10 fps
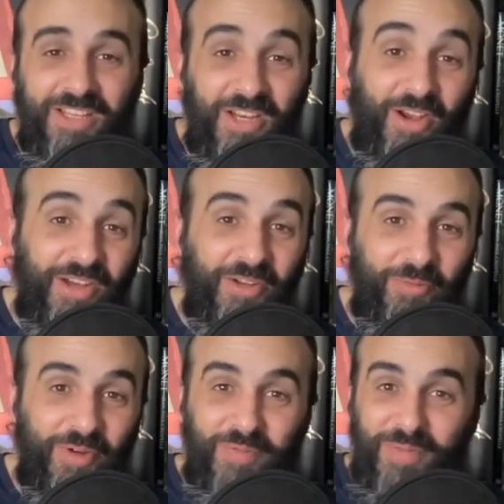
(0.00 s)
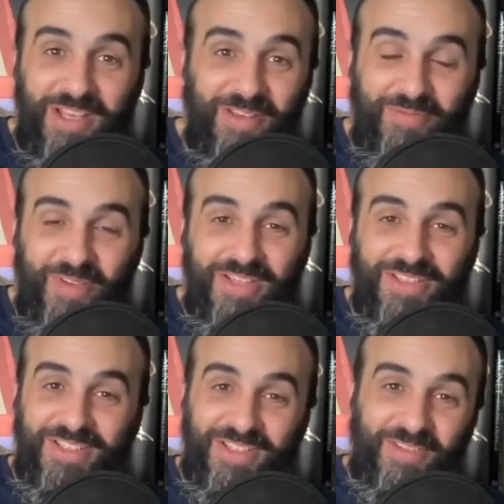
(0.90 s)
you know, I don't want to be making
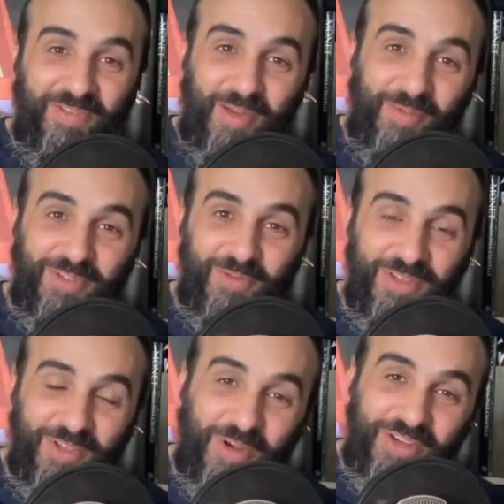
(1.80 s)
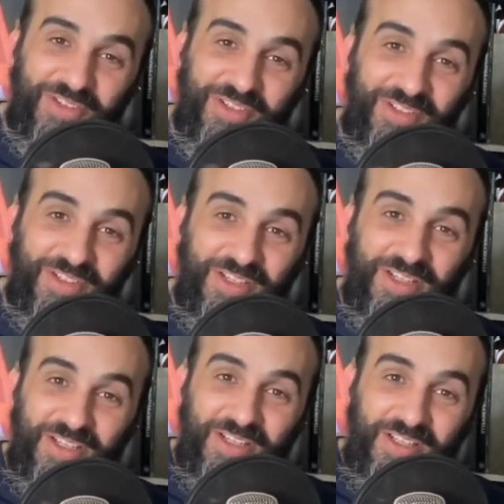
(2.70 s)
faces as if I'm answering the question.
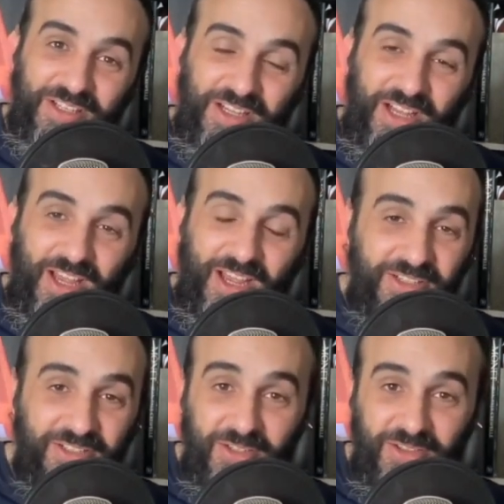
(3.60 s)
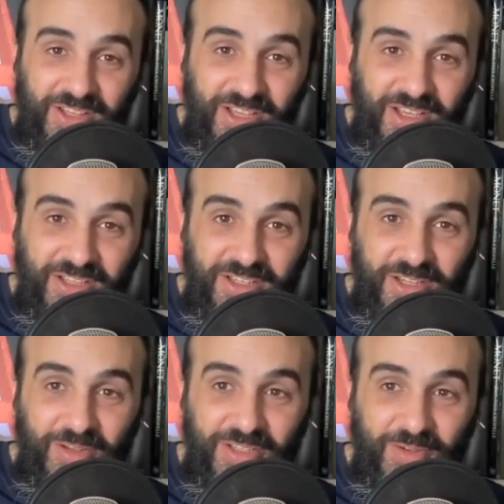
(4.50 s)
I just didn't think I could
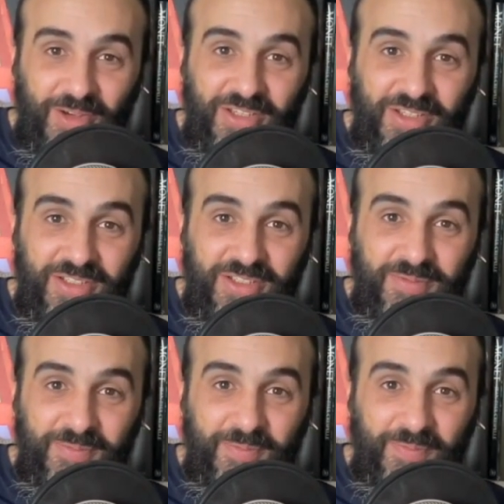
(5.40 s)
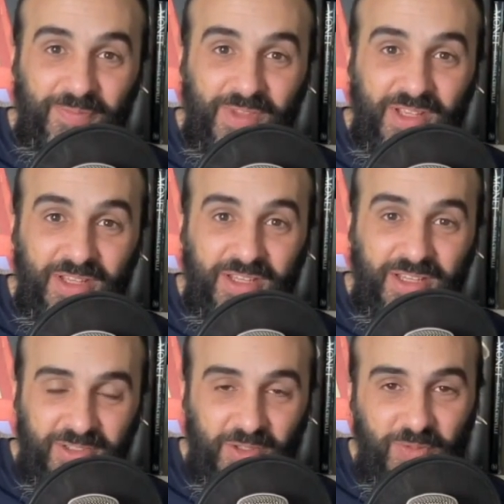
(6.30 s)
do it, so I just
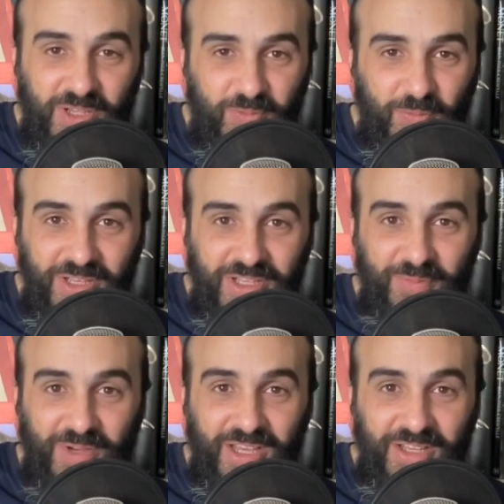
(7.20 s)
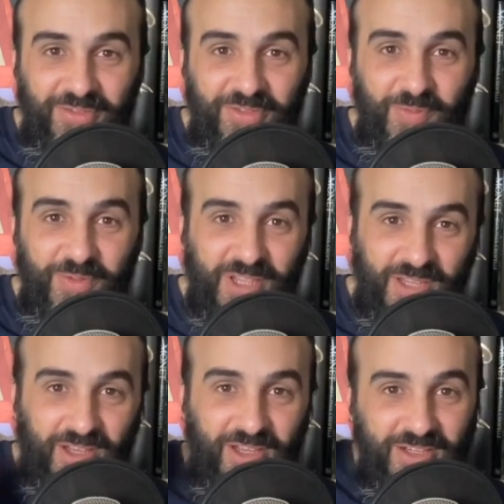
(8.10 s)
it's almost it's weird in my head. It was almost
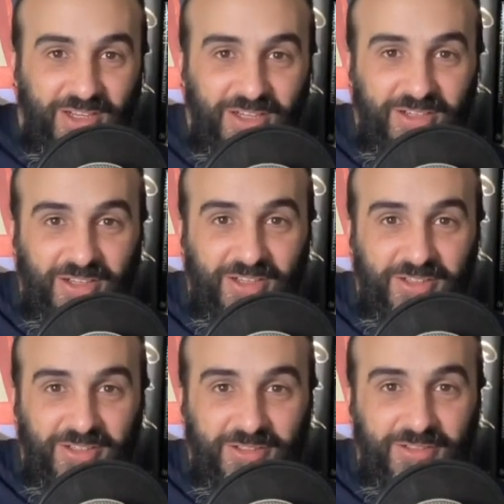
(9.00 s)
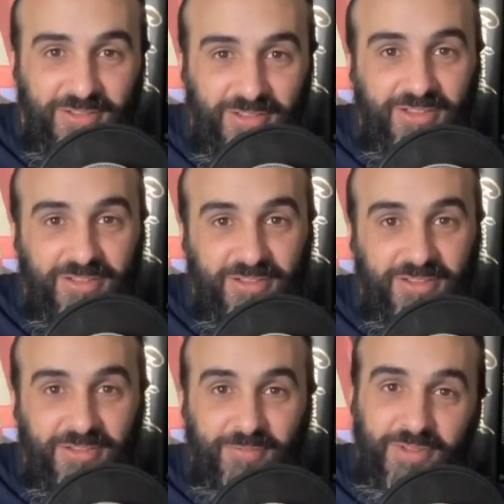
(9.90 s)
like la la la la la
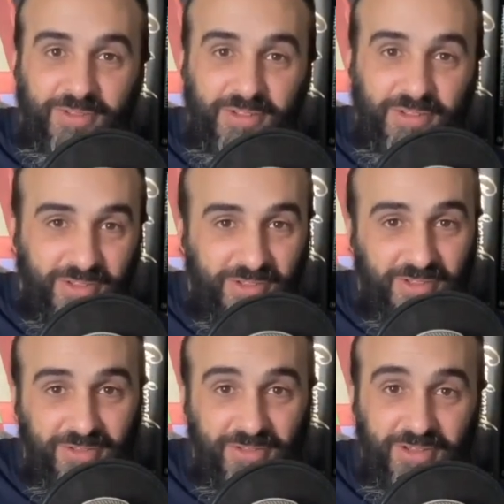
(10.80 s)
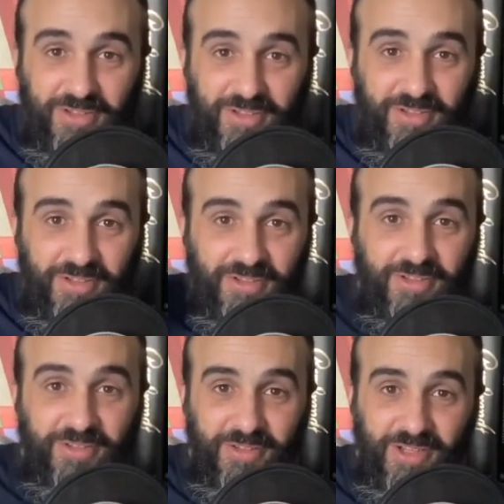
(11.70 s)
la la la la la la
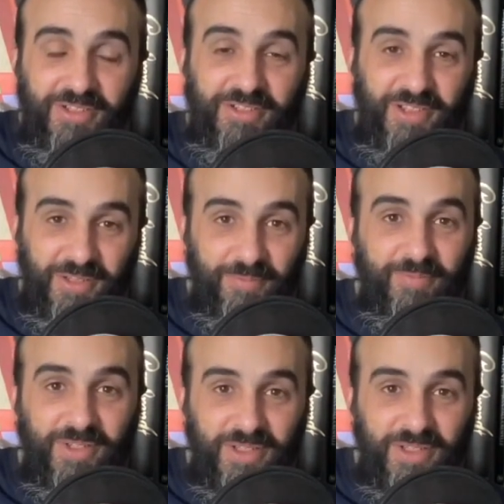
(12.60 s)
la la. I just think,